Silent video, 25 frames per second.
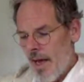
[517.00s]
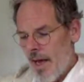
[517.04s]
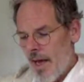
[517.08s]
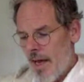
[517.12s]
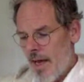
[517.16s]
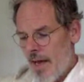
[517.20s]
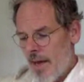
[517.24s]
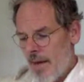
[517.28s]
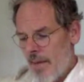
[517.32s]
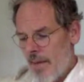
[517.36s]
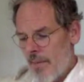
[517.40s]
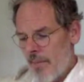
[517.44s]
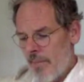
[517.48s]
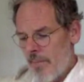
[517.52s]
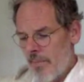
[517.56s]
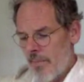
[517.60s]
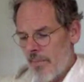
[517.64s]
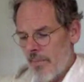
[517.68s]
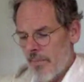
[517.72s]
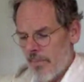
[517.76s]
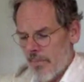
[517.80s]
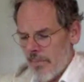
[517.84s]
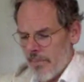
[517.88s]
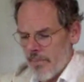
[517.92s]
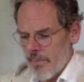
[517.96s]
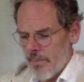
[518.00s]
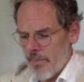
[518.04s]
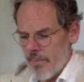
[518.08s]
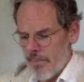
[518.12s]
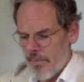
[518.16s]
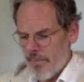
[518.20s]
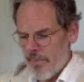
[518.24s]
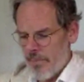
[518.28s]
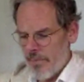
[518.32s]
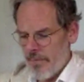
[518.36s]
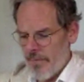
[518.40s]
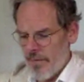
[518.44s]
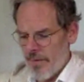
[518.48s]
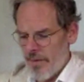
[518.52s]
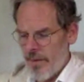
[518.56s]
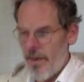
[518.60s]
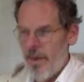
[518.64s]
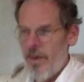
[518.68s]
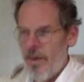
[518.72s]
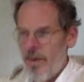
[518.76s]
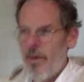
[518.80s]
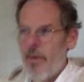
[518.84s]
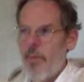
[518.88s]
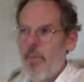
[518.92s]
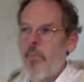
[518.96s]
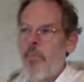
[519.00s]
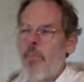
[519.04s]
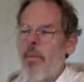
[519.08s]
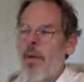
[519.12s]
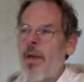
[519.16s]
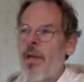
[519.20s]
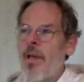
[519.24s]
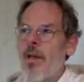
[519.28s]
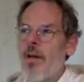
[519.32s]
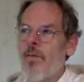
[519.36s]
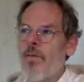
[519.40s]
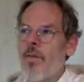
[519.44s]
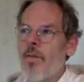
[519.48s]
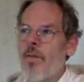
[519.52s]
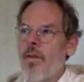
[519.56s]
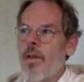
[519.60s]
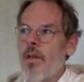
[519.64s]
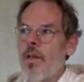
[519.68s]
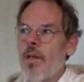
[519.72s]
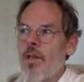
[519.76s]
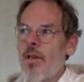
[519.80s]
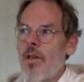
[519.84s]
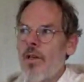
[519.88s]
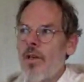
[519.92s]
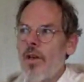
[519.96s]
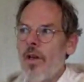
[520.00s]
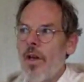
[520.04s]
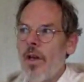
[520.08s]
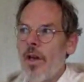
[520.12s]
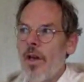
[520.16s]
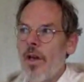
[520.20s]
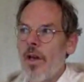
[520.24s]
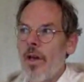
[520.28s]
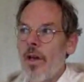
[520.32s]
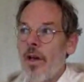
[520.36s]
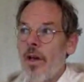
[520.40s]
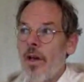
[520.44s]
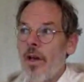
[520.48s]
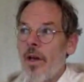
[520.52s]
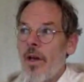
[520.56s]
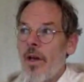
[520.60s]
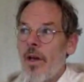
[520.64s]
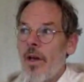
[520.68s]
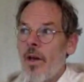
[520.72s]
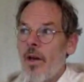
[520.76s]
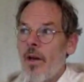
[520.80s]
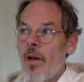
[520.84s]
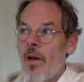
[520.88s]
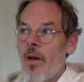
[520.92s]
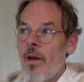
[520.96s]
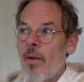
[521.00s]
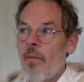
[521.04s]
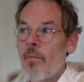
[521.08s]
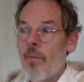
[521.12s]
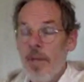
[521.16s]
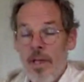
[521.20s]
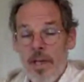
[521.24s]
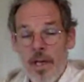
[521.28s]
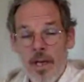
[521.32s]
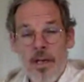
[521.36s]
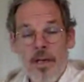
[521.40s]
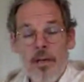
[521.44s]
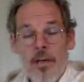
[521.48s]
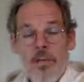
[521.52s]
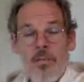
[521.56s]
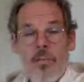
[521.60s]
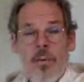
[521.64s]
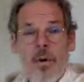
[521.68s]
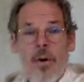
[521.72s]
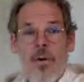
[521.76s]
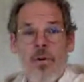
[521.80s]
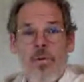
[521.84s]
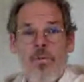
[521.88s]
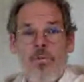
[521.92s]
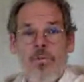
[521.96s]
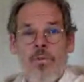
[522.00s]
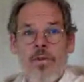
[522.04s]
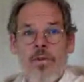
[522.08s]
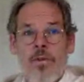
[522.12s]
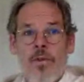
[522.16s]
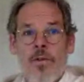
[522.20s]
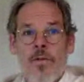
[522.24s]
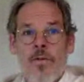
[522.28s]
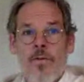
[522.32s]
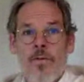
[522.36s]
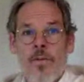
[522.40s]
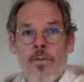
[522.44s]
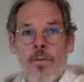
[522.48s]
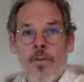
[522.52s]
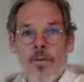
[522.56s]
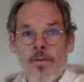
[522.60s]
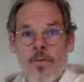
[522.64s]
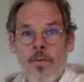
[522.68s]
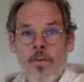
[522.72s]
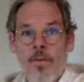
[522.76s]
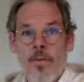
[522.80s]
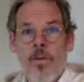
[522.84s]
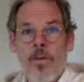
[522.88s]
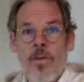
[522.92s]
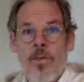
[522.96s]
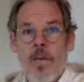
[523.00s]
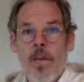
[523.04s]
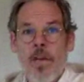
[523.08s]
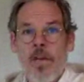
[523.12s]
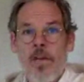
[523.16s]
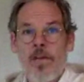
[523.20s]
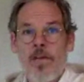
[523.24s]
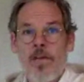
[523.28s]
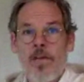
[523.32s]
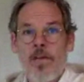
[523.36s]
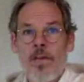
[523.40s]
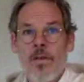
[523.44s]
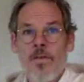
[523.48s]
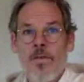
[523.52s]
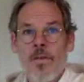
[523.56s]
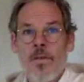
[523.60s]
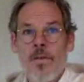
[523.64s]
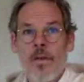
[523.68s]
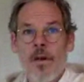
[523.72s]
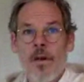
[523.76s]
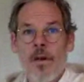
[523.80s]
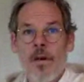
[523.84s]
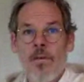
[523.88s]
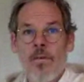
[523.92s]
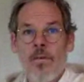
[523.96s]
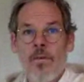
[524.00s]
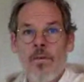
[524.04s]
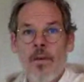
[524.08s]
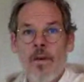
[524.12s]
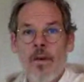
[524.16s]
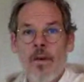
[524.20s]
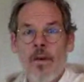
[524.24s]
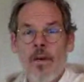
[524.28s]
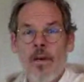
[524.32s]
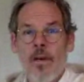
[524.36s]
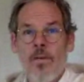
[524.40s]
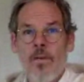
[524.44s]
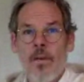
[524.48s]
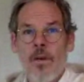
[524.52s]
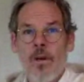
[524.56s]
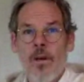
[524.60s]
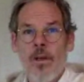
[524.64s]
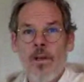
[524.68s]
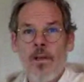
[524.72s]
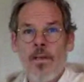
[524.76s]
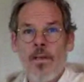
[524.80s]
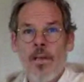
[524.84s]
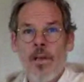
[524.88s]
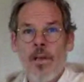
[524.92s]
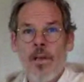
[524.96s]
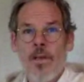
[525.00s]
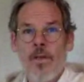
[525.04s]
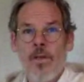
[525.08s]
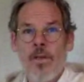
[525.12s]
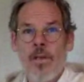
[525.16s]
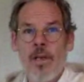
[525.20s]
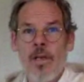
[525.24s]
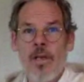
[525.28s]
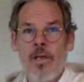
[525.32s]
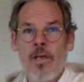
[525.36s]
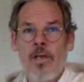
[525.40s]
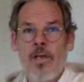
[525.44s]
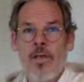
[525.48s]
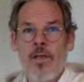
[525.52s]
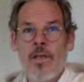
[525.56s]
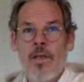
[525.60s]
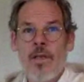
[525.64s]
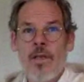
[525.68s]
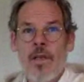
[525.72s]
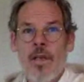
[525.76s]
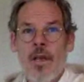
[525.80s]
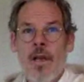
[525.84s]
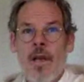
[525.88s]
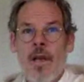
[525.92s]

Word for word: Um, many of the uh, beginning poems the, from the first section of, of, of, All the Savage Acres